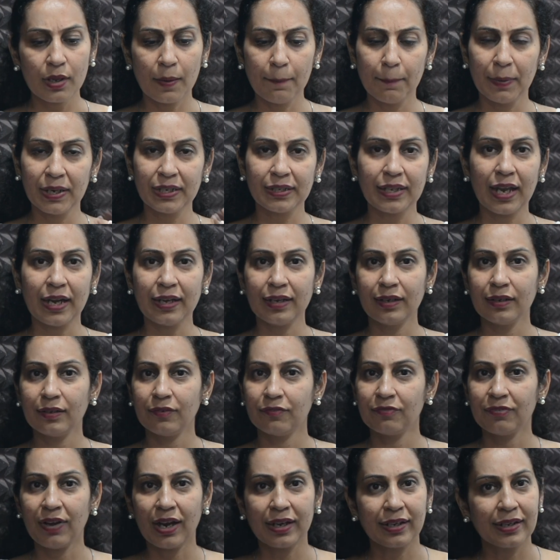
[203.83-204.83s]
But that
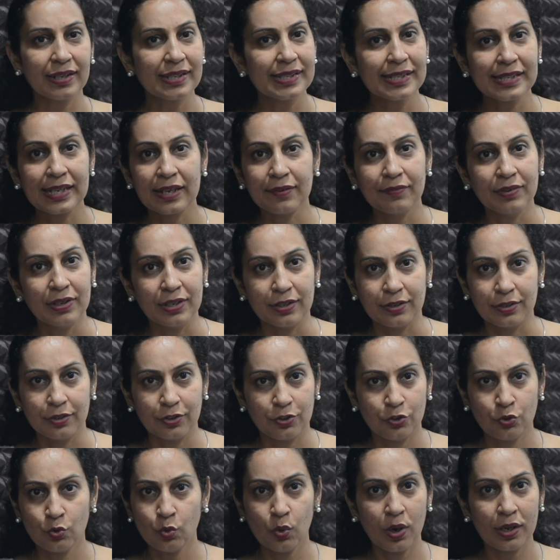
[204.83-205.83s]
fact is given.
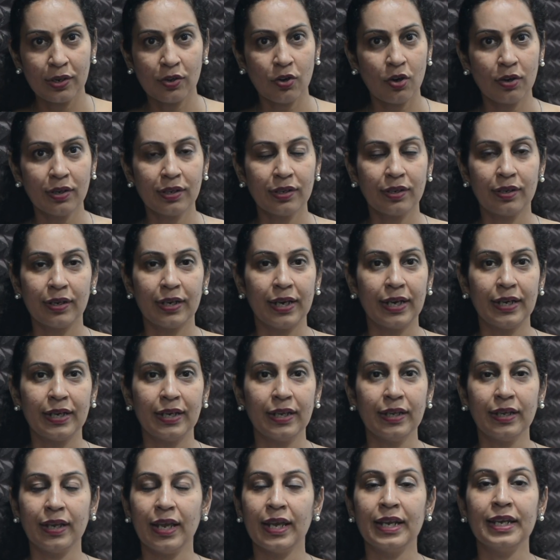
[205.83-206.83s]
You are not
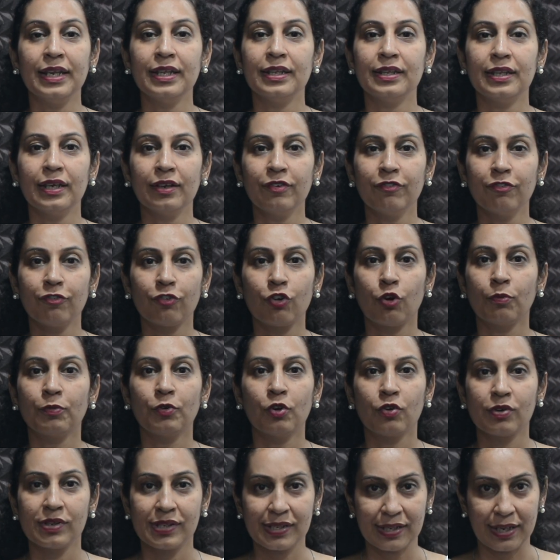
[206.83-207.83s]
creating anything from
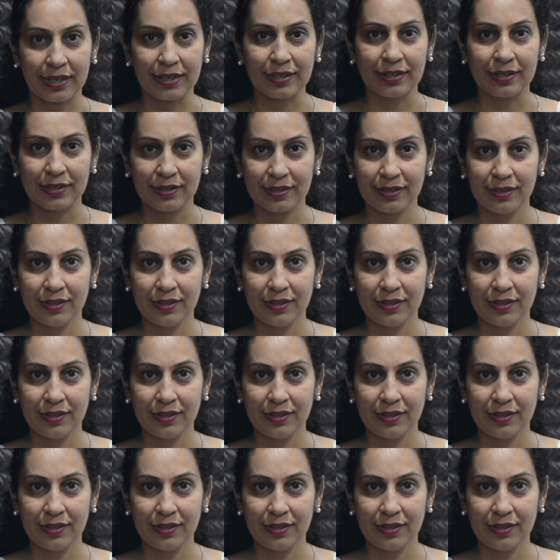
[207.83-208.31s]
your side.